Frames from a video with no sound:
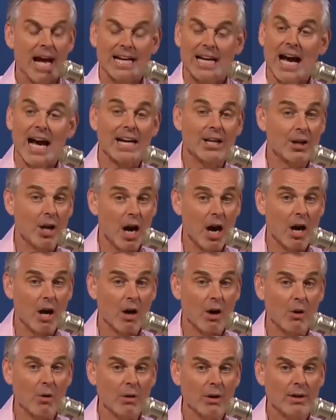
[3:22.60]
And I
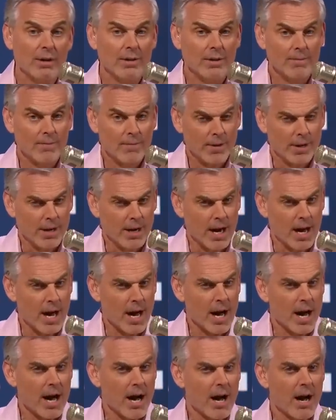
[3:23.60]
know
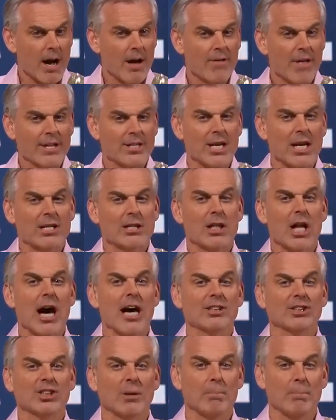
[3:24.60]
Ah, they just
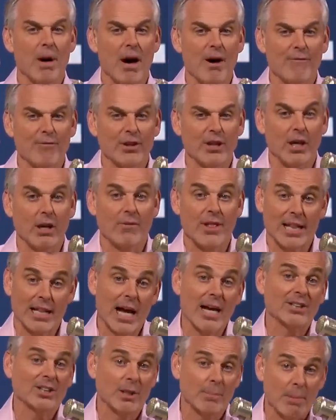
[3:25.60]
lost to Buffalo. They
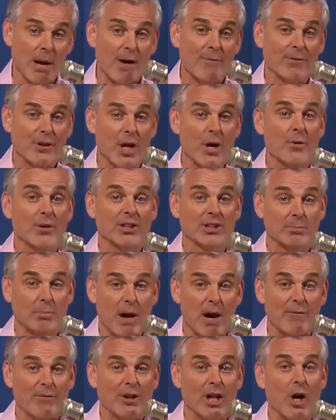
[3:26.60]
lost to Buffalo because
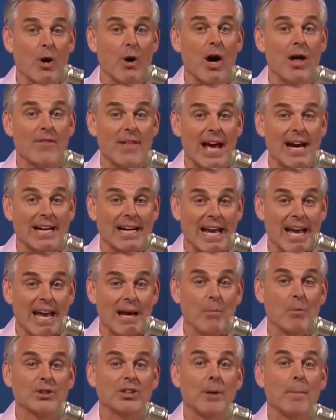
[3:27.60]
Buffalo on that
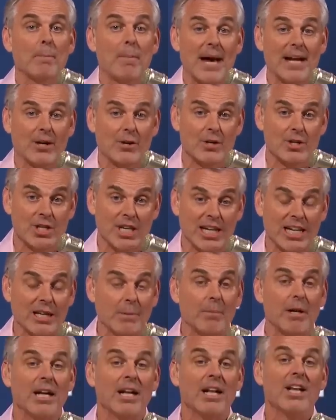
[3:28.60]
game was a better
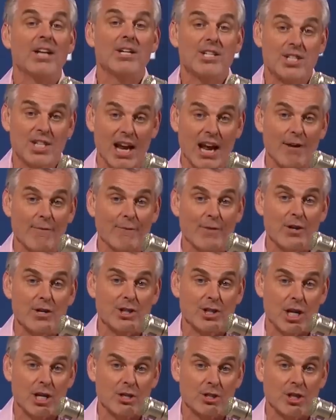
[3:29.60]
team. San
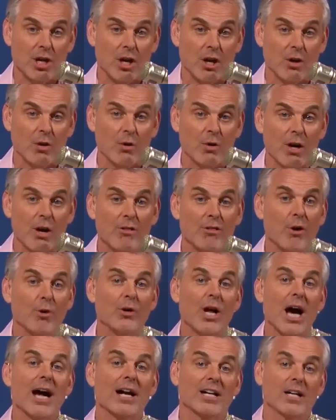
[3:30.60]
Francisco,
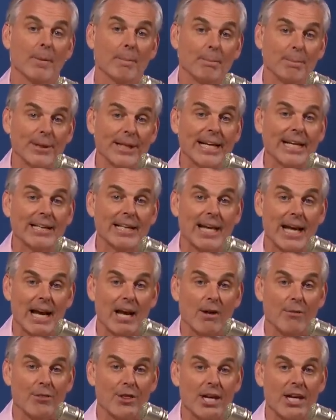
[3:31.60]
though not completely
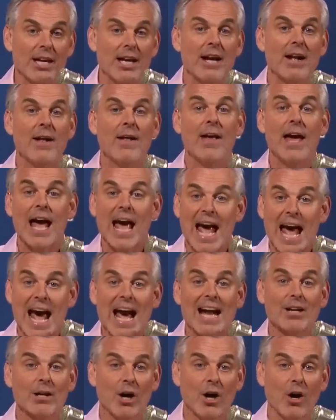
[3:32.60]
healthy,
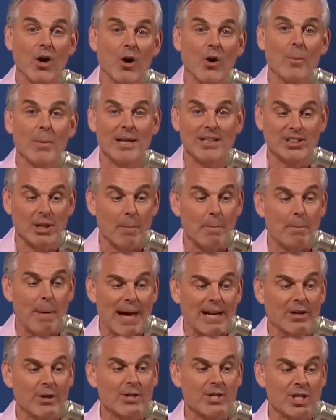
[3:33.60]
at home is the
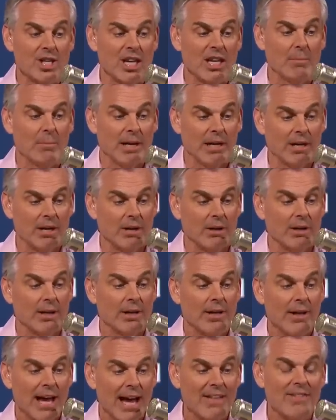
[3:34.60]
better team here,
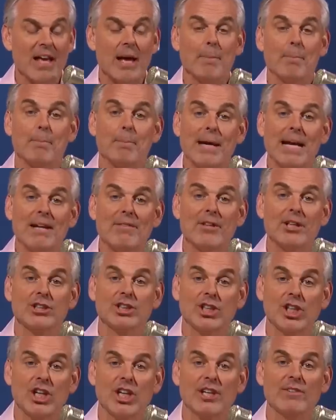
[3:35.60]
and they beat the
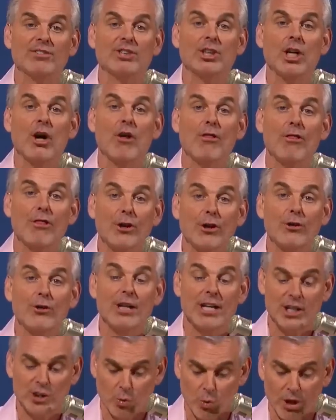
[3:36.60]
Chiefs
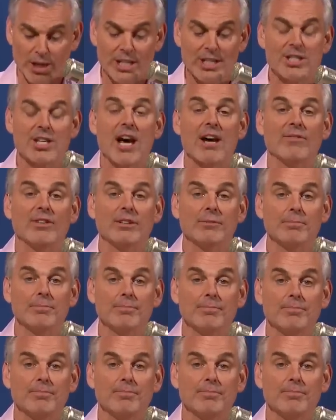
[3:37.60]
30 27.